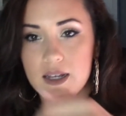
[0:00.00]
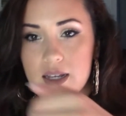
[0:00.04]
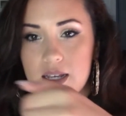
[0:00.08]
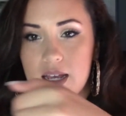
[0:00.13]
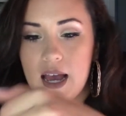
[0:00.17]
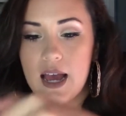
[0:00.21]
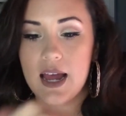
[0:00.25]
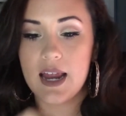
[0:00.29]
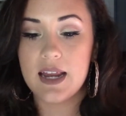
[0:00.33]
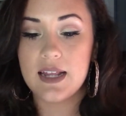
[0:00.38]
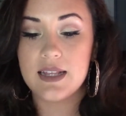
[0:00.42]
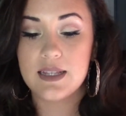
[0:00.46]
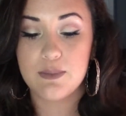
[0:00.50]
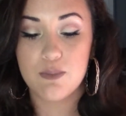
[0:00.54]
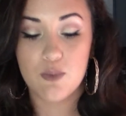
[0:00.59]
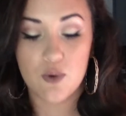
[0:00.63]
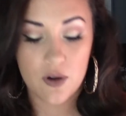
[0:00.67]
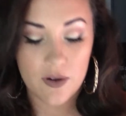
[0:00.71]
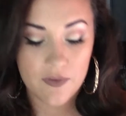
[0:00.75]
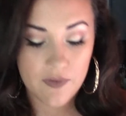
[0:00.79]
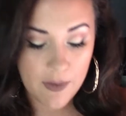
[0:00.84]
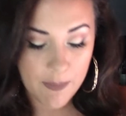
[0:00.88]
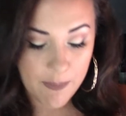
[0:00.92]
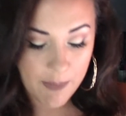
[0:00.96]
it's
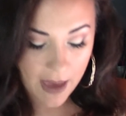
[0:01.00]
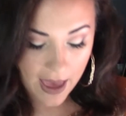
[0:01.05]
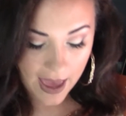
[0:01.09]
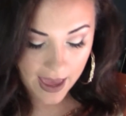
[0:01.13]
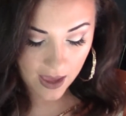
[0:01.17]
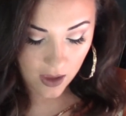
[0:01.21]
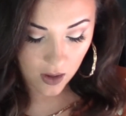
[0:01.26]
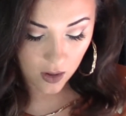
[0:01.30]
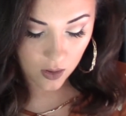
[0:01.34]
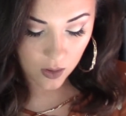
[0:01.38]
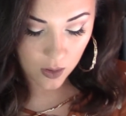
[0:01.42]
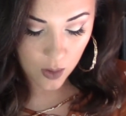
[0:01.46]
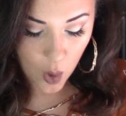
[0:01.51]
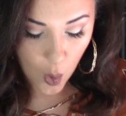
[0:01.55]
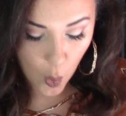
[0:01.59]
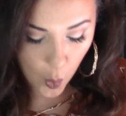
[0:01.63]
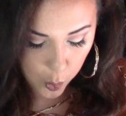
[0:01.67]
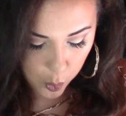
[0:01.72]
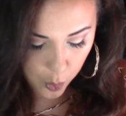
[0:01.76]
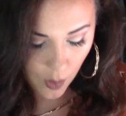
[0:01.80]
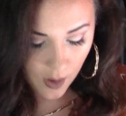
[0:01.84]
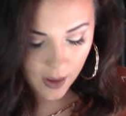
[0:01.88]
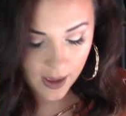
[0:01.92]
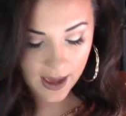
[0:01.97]
more of a pale
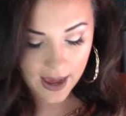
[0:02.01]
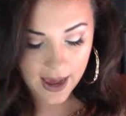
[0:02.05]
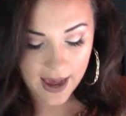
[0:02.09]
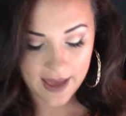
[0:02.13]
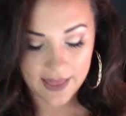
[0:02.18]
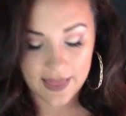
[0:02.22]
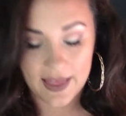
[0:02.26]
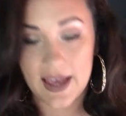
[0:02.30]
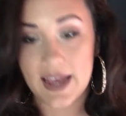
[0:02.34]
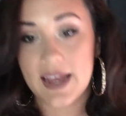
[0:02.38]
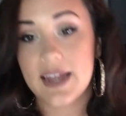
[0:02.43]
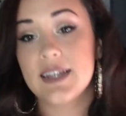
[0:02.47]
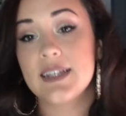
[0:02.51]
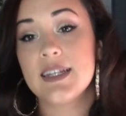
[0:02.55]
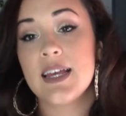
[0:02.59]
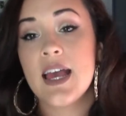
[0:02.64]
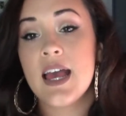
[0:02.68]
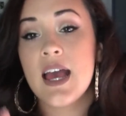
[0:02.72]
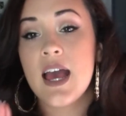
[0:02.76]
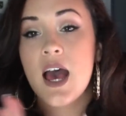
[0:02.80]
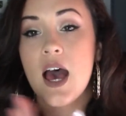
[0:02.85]
highlight,